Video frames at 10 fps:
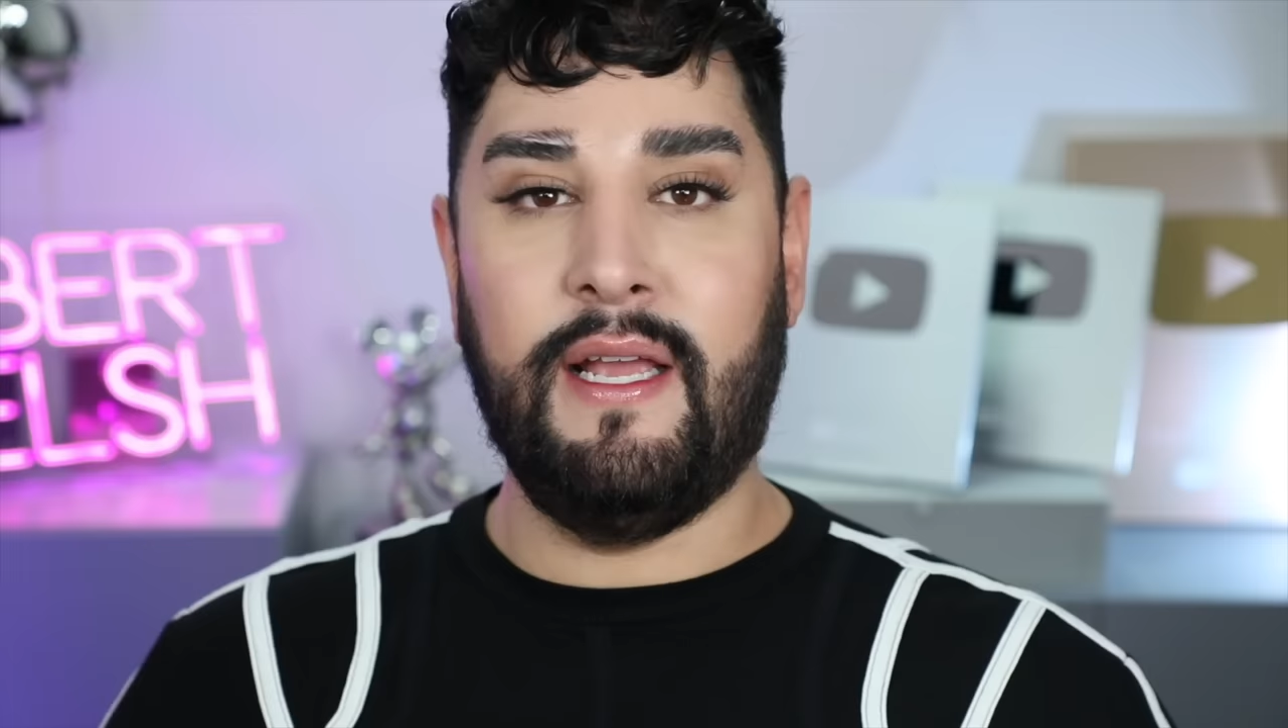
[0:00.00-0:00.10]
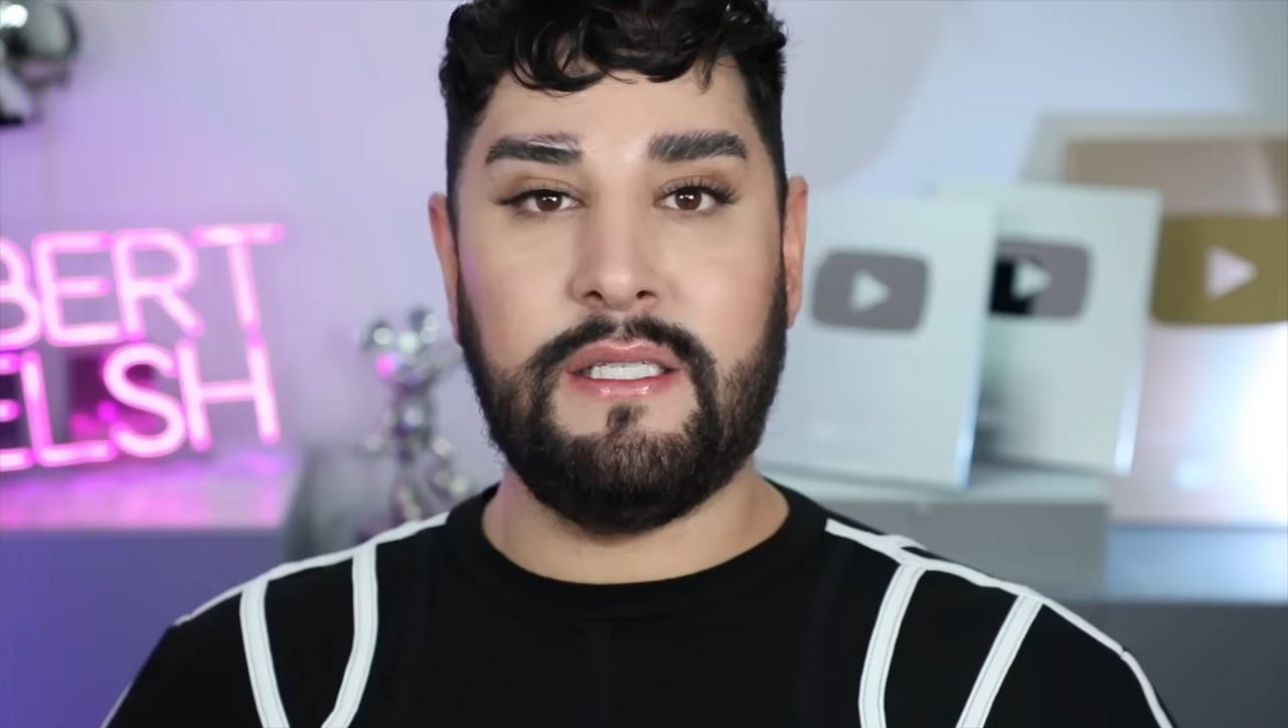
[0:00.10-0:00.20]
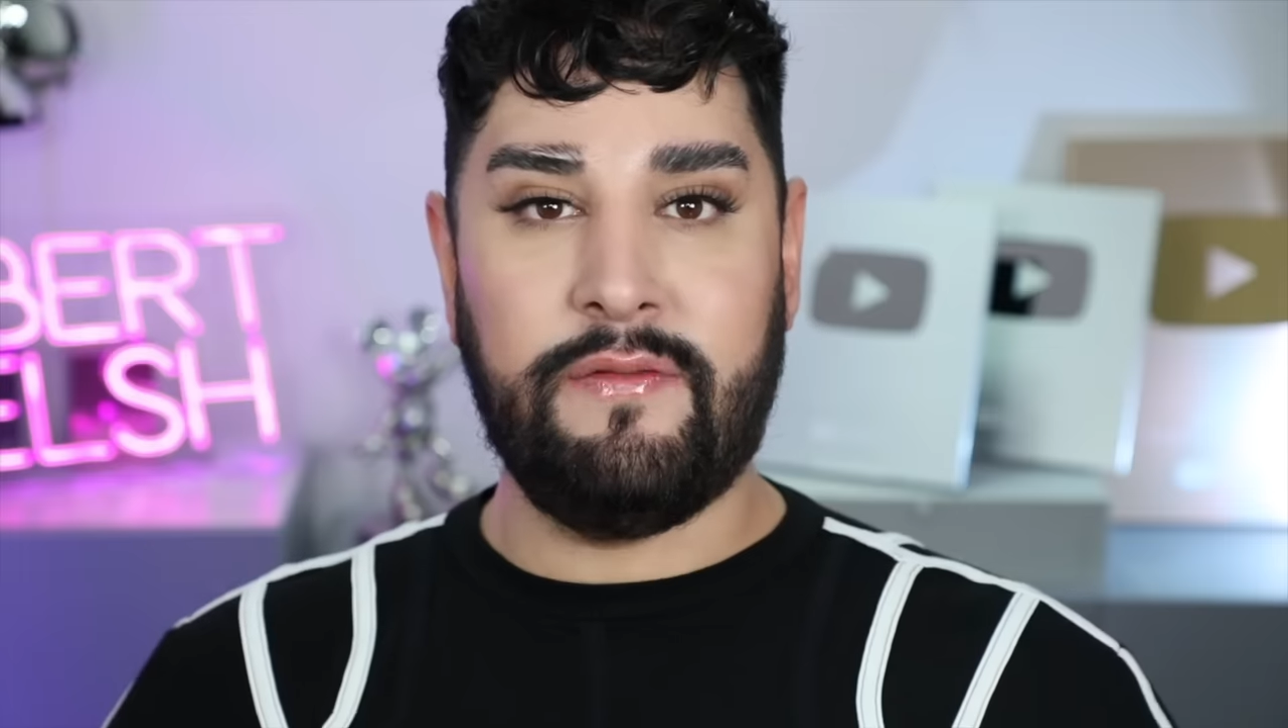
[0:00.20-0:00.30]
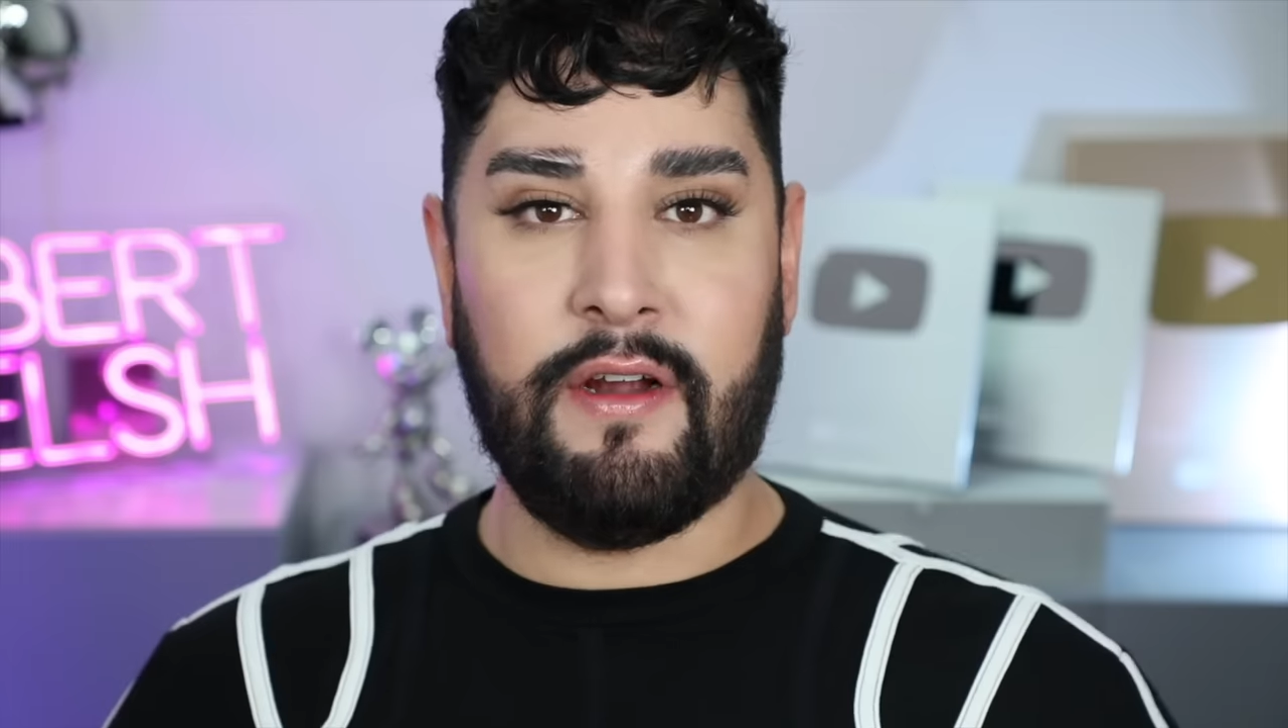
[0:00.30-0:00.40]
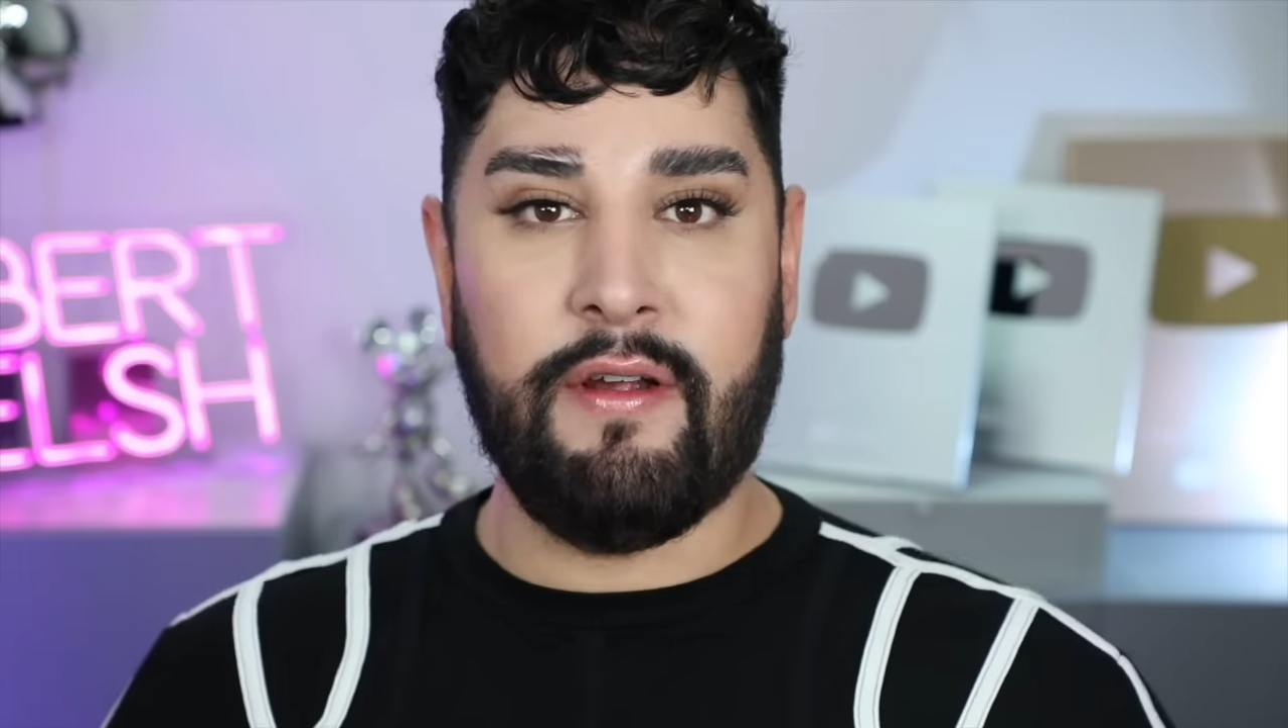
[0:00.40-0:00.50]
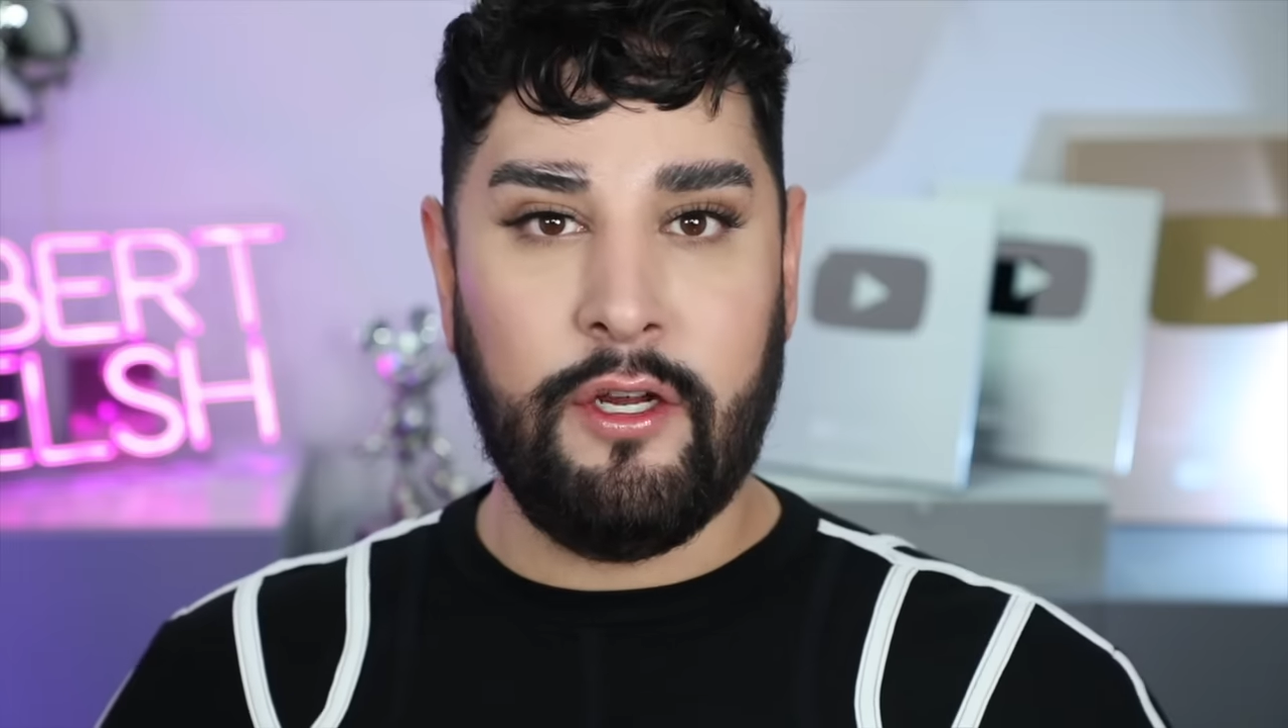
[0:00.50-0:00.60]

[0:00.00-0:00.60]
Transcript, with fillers: and it's very